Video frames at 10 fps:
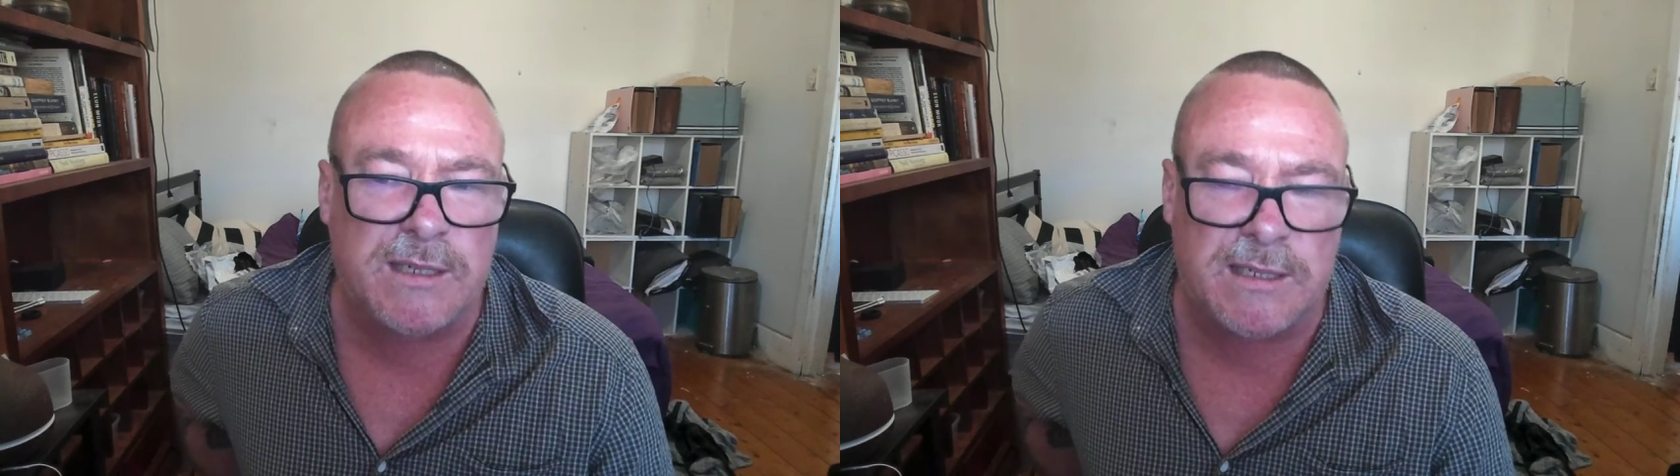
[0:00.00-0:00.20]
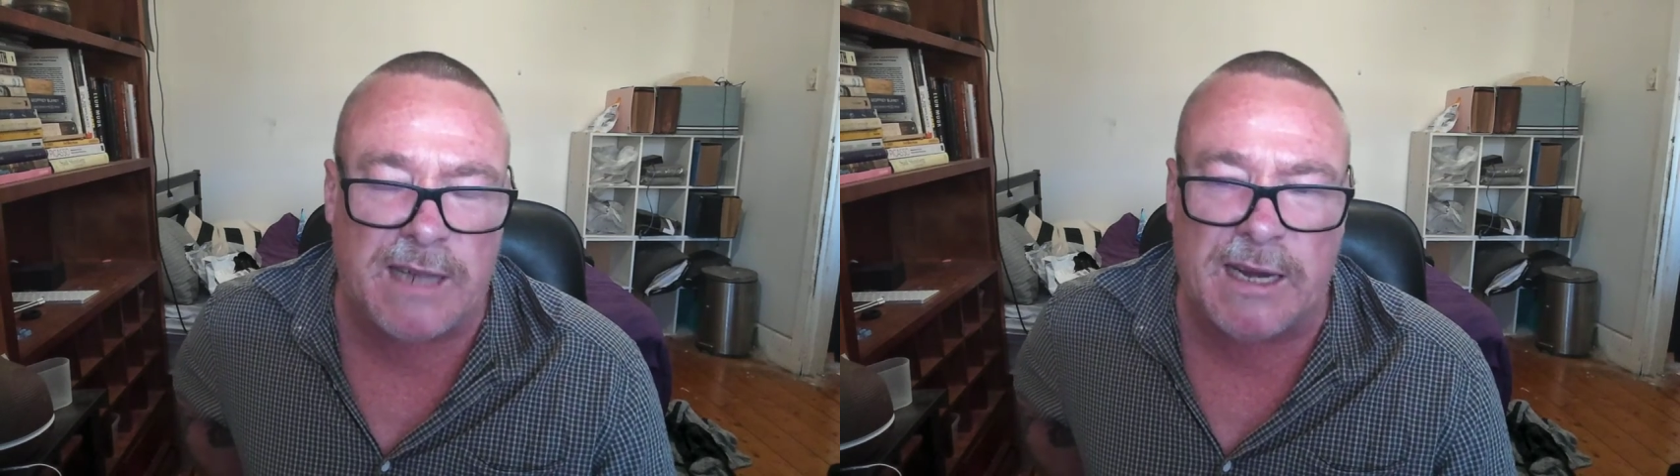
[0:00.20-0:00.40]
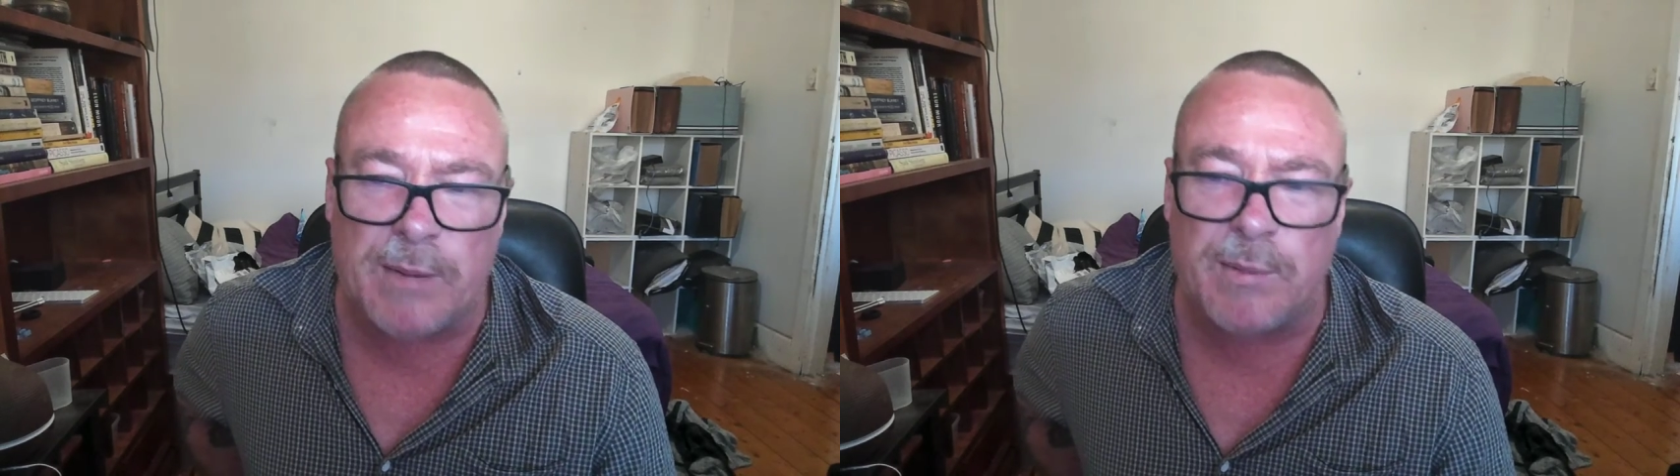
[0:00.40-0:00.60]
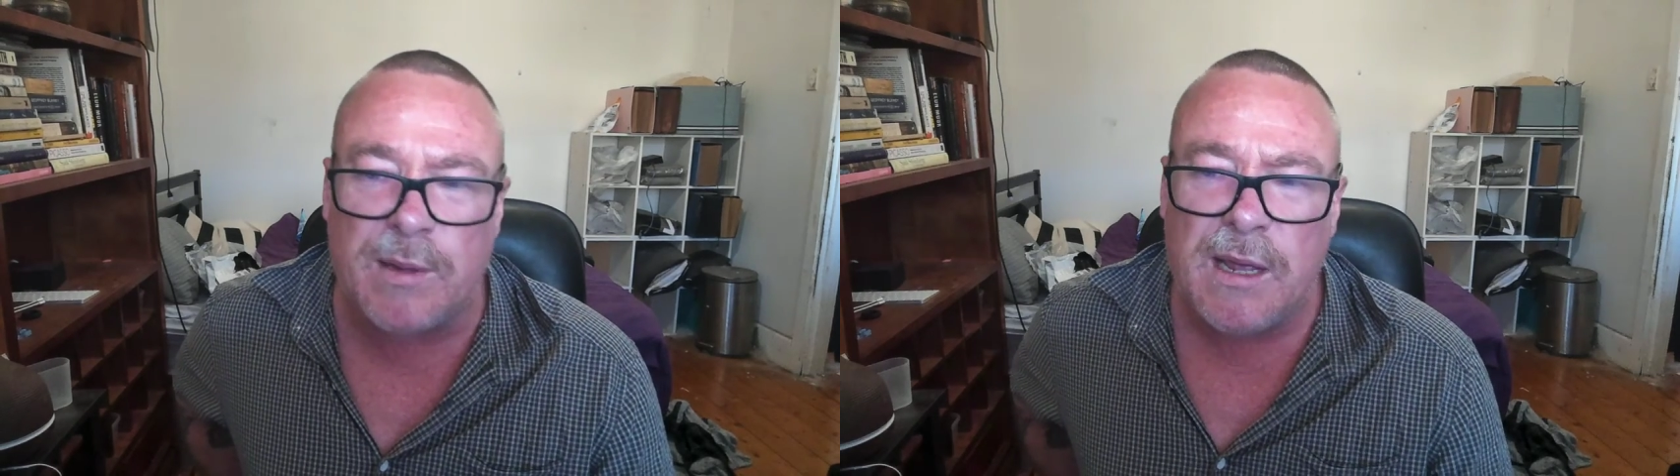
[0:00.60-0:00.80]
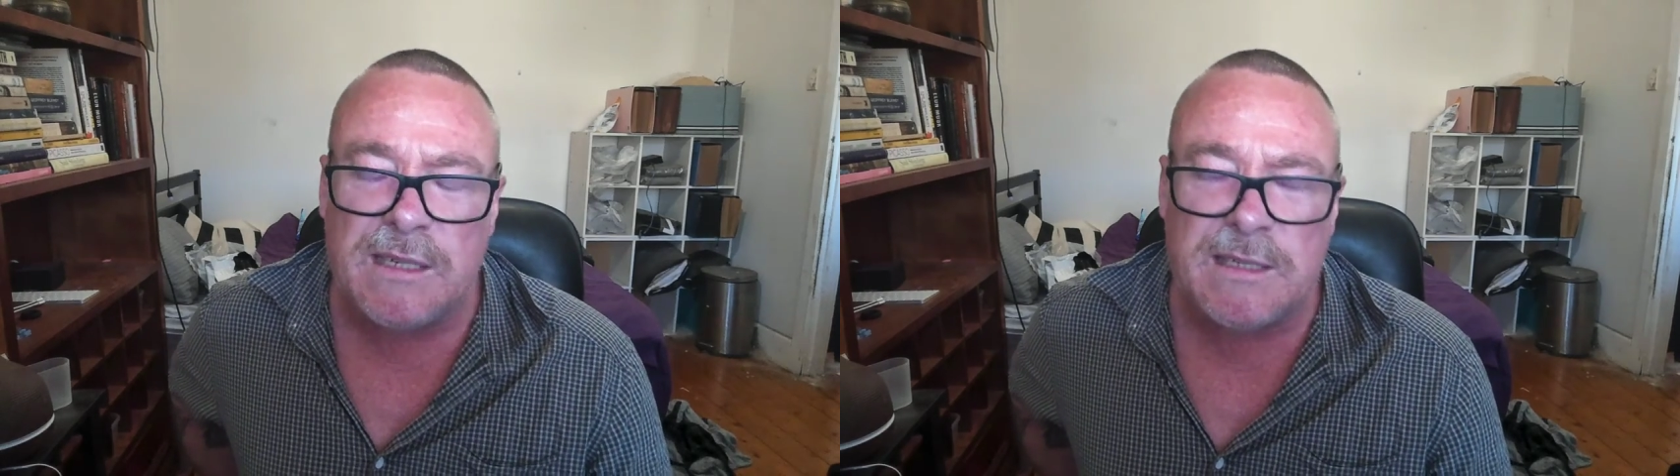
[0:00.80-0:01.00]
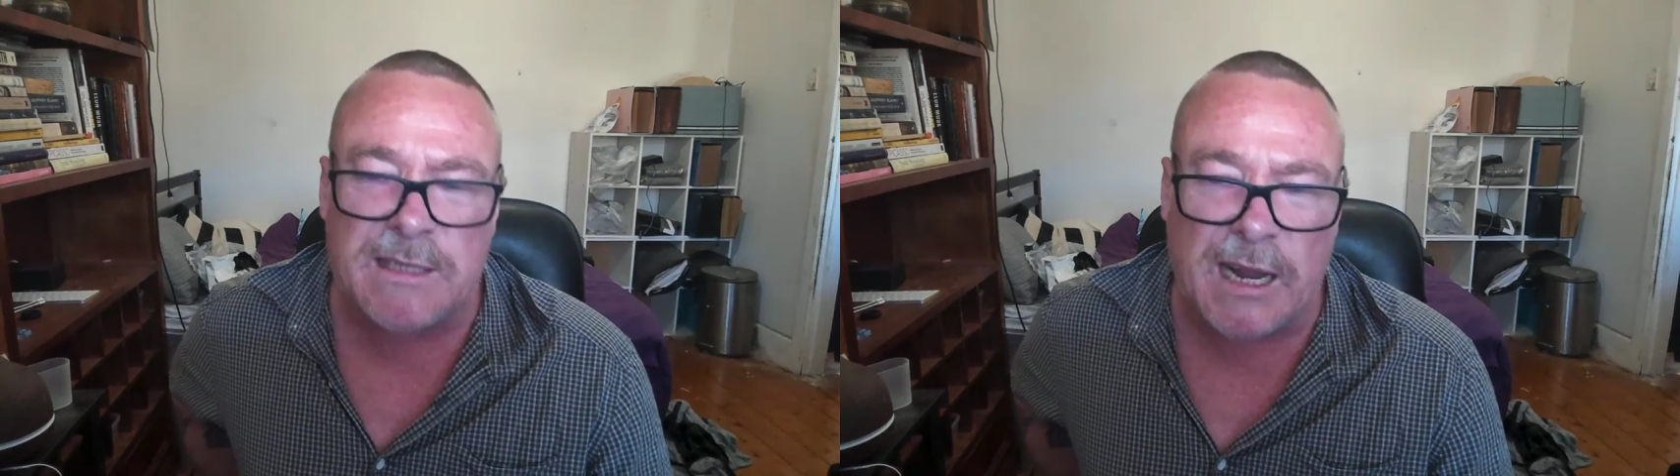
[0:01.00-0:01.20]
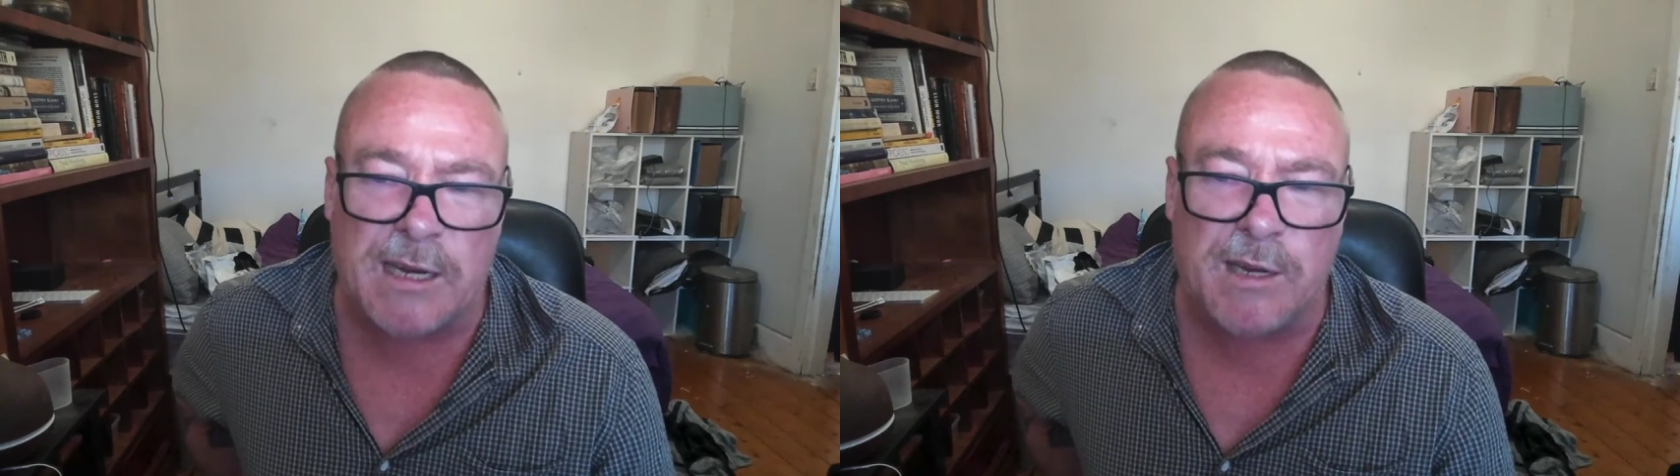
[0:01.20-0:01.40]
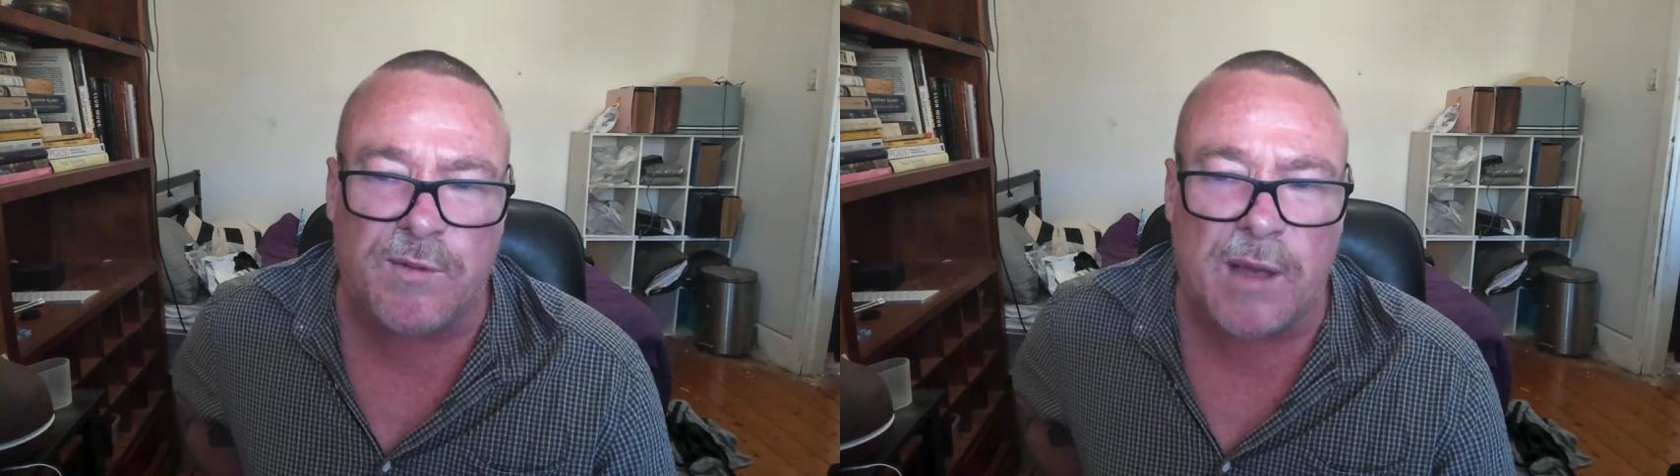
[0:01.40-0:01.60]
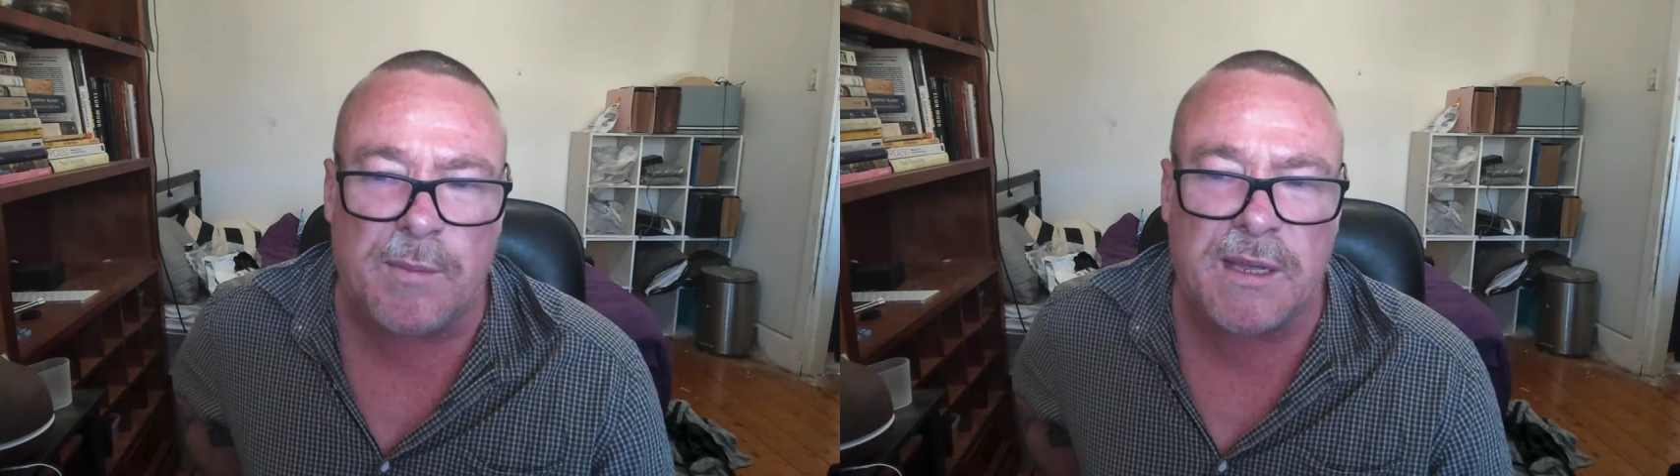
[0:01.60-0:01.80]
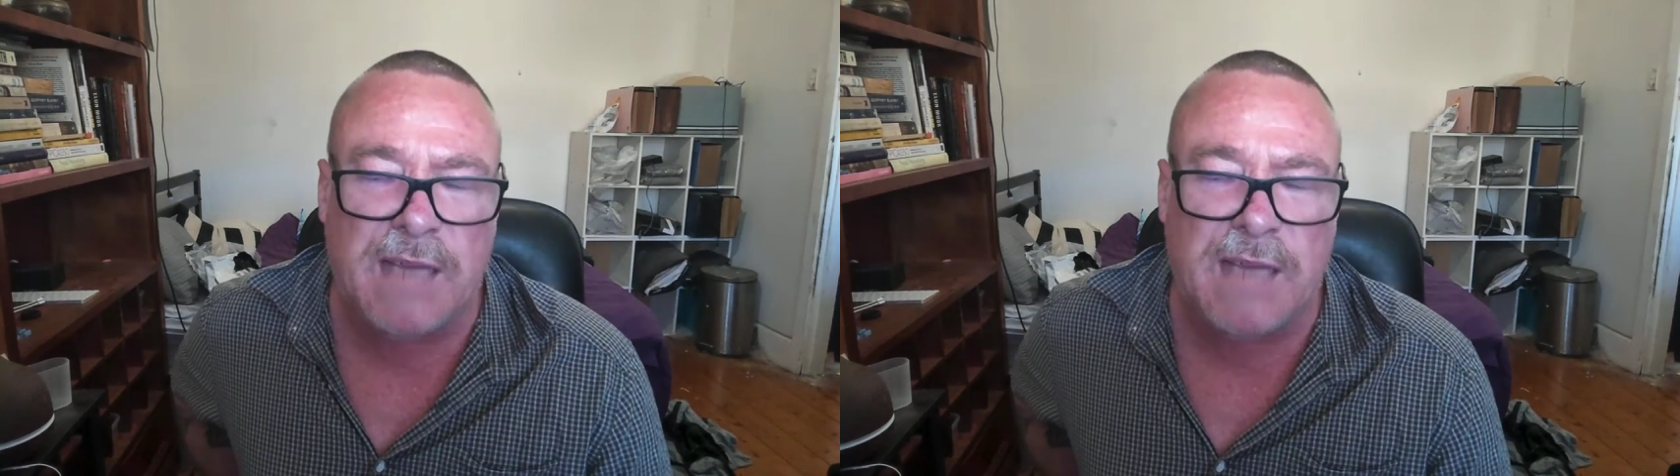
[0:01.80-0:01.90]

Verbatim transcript: state up state of um,